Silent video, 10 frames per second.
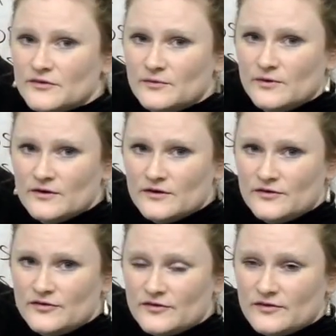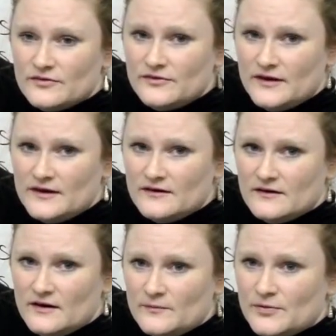of the words that
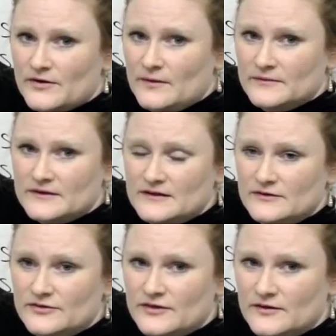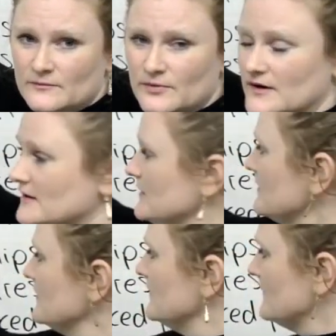are predominantly used in
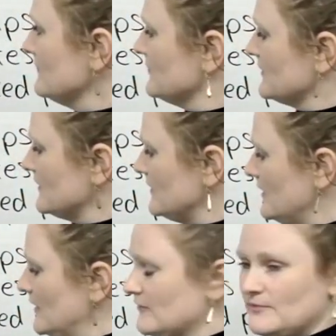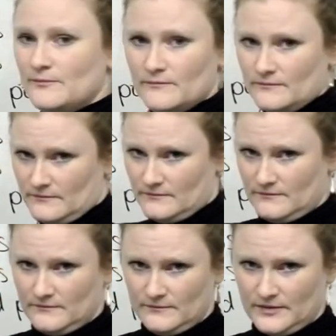Britain, I've
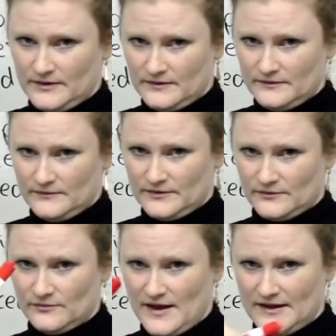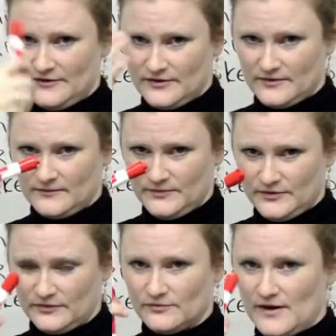put with a
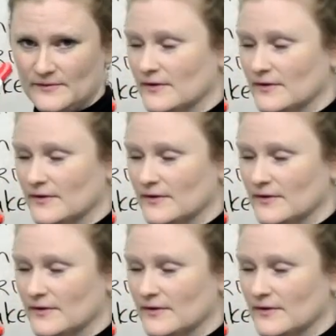beautiful red